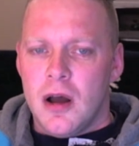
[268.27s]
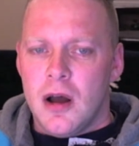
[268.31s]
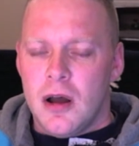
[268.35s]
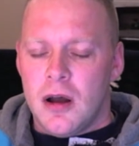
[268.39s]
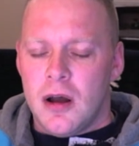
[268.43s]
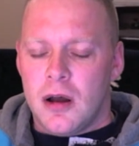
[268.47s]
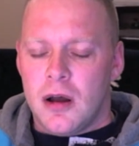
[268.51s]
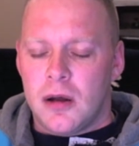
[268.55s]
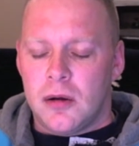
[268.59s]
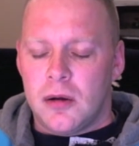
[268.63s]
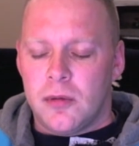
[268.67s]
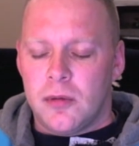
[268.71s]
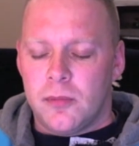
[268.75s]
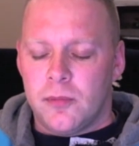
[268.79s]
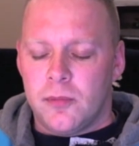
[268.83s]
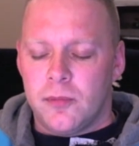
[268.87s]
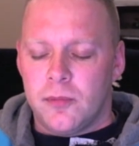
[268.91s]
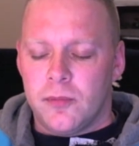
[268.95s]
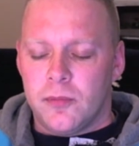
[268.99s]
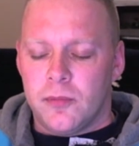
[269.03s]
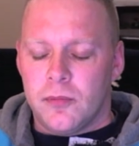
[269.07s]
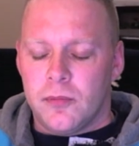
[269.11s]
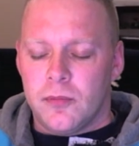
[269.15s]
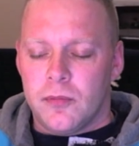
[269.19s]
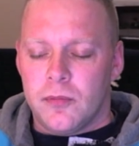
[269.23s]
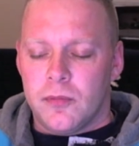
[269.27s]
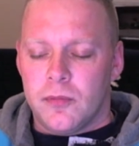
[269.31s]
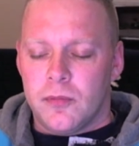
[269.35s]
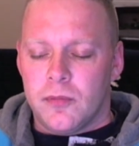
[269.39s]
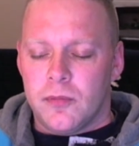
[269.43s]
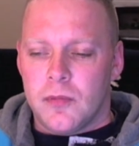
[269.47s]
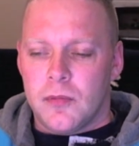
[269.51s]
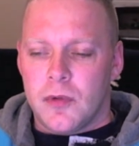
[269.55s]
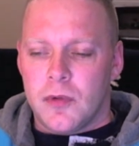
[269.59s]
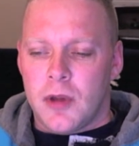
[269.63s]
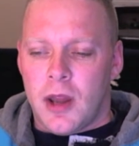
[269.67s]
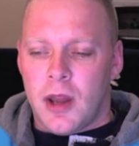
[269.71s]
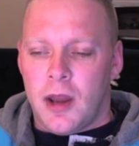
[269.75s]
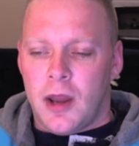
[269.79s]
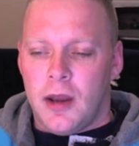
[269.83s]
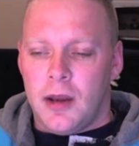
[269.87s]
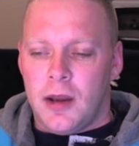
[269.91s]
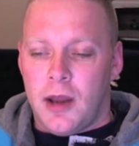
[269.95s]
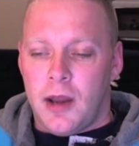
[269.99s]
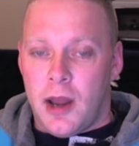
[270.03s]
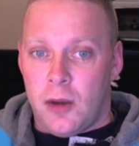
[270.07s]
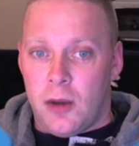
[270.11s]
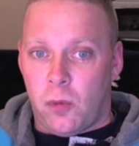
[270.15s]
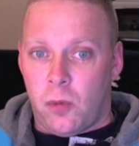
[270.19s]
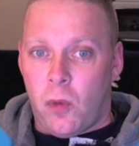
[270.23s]

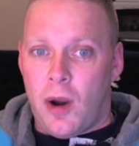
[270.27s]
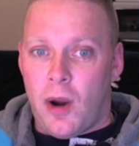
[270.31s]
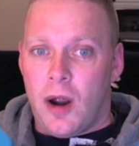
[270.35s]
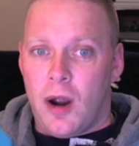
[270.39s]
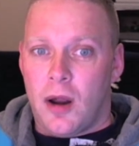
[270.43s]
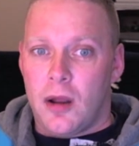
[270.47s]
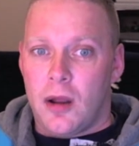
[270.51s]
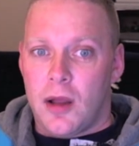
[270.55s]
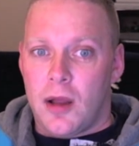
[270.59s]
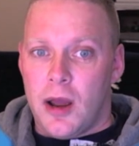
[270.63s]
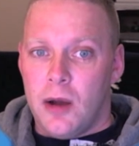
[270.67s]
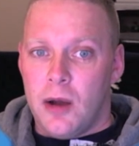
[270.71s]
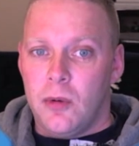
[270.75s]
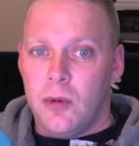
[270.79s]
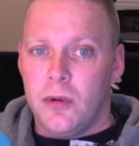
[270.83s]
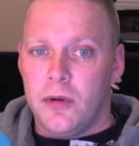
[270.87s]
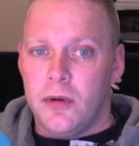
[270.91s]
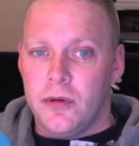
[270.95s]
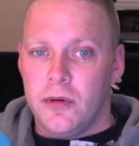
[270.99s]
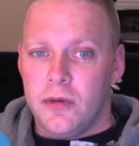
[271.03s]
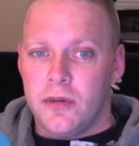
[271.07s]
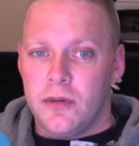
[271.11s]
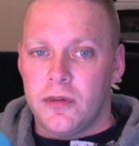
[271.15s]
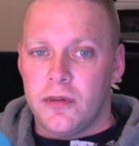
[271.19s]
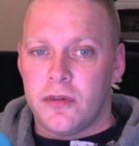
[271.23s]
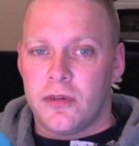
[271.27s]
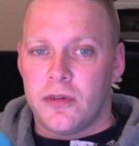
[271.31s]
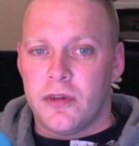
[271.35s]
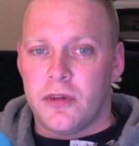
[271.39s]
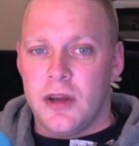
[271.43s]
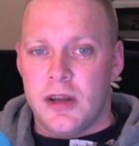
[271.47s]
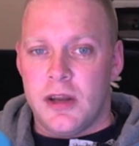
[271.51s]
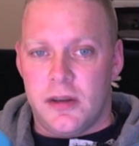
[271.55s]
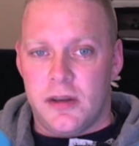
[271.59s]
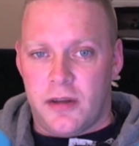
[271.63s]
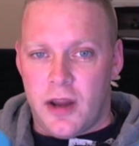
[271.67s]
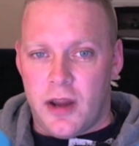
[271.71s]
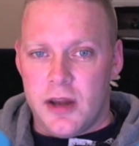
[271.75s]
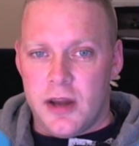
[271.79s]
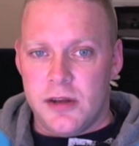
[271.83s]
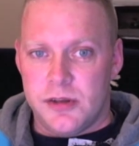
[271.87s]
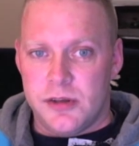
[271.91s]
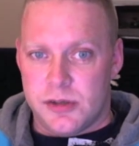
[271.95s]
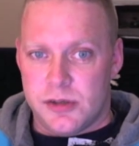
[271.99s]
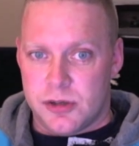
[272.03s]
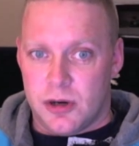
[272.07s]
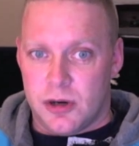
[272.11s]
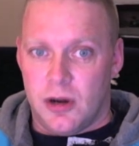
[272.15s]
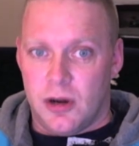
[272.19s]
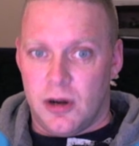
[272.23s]
and while I was in
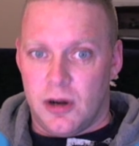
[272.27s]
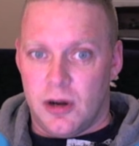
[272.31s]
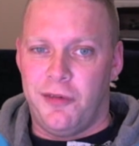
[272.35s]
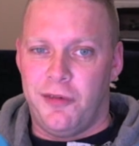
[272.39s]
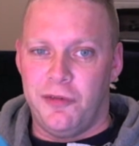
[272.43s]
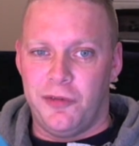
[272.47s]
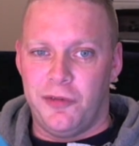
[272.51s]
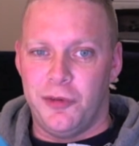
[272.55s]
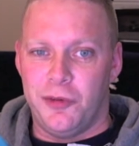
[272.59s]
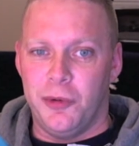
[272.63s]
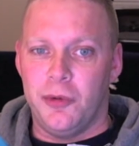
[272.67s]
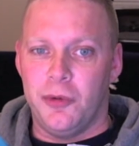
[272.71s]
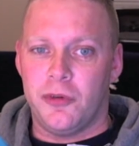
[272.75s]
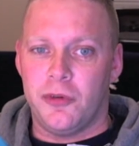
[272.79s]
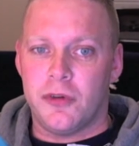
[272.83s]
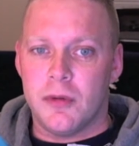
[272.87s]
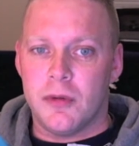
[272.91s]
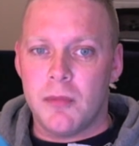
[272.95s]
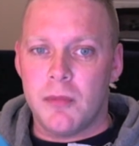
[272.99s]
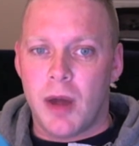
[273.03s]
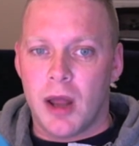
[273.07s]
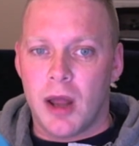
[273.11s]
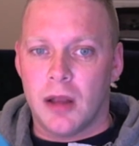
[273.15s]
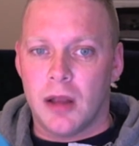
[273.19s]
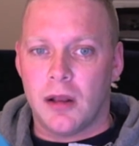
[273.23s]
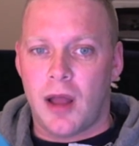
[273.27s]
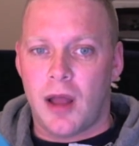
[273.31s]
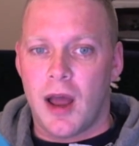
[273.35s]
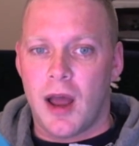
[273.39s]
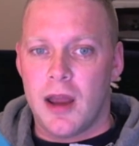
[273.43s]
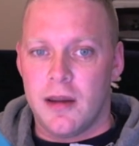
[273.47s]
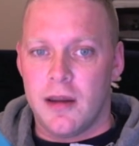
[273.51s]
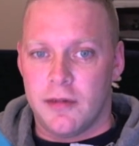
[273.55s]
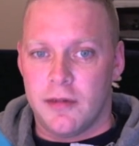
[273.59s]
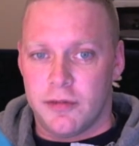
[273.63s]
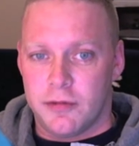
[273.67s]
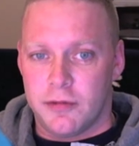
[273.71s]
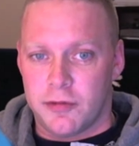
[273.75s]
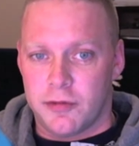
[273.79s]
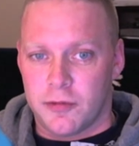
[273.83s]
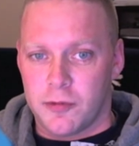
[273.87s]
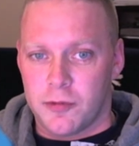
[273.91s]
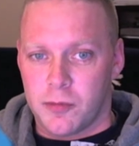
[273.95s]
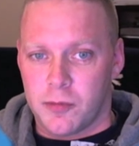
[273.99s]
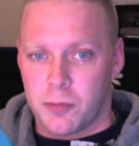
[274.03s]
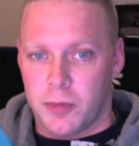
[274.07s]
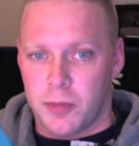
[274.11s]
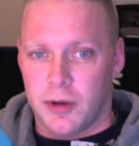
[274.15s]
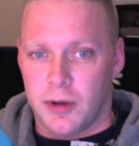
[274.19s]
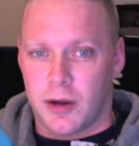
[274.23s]
danger of losing my life
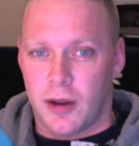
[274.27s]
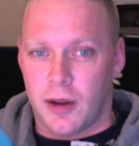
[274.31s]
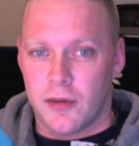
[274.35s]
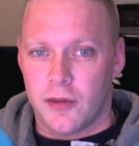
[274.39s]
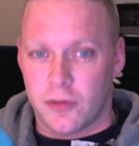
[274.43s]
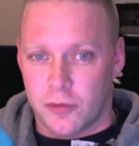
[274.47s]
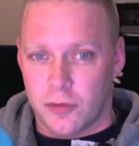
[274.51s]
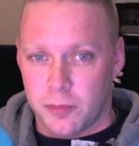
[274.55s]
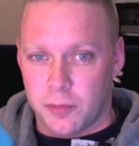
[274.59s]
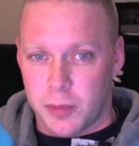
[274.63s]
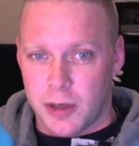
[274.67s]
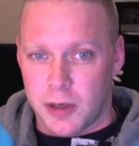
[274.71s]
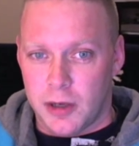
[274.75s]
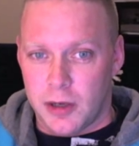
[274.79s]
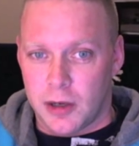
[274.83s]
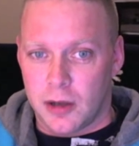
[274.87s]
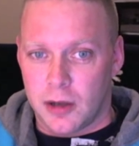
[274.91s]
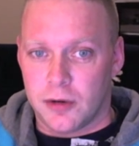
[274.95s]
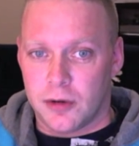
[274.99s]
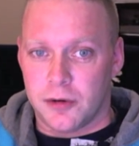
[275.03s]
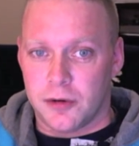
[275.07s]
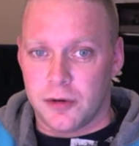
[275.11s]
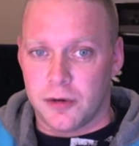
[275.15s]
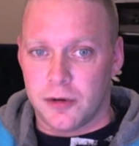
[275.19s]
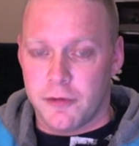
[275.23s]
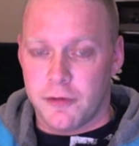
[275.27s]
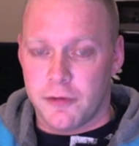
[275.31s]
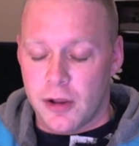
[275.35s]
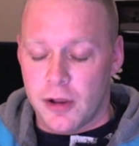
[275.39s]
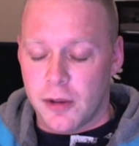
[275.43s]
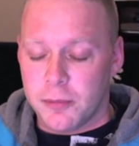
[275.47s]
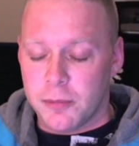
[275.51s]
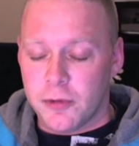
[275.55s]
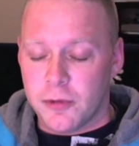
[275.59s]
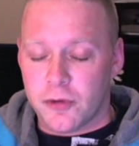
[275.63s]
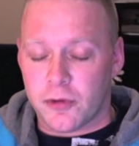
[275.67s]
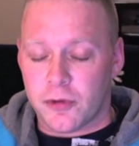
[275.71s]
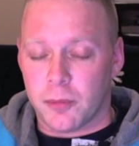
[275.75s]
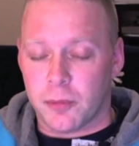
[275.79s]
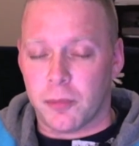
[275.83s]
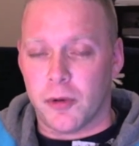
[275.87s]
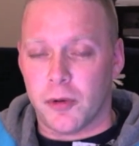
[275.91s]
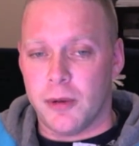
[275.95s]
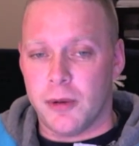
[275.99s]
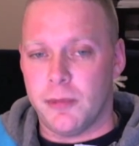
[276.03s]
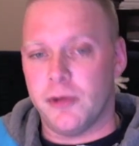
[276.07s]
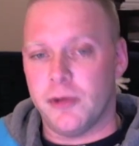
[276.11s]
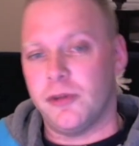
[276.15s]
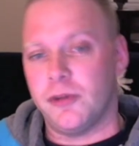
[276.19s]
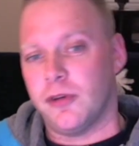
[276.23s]
because of being underdeveloped as a
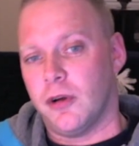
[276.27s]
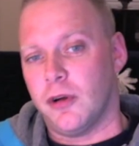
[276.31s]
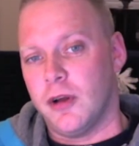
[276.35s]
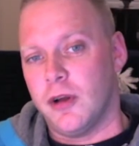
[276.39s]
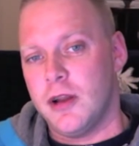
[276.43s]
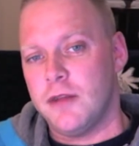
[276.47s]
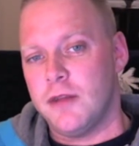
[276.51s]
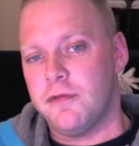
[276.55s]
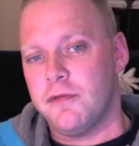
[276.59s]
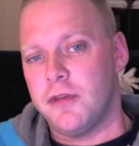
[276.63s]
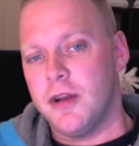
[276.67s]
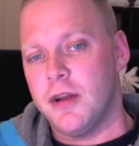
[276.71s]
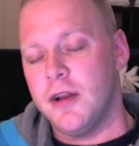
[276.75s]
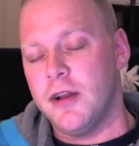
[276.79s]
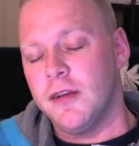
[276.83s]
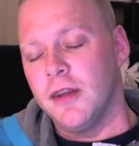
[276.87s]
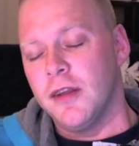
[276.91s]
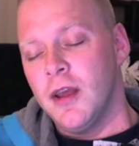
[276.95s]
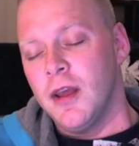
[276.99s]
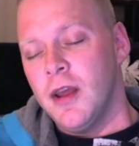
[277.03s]
premature infant.